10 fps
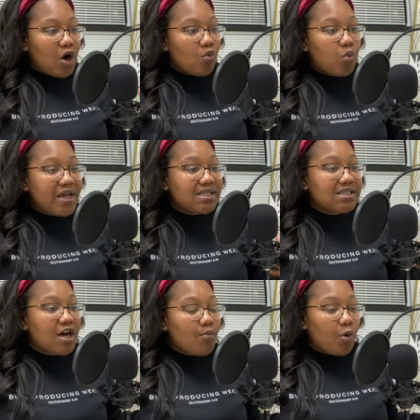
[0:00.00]

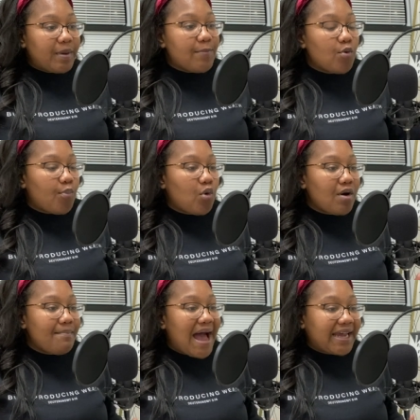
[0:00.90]
wisdom or people
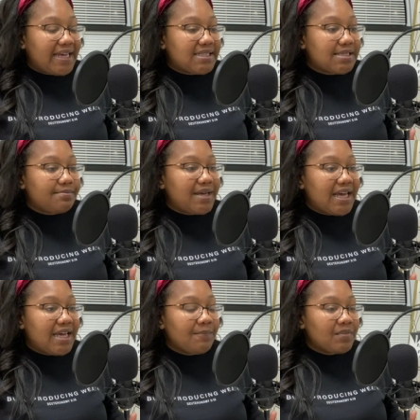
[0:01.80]
pouring back into
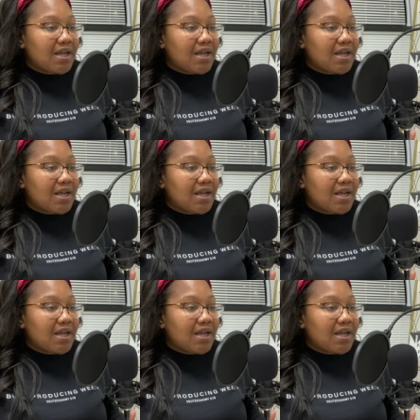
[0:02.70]
me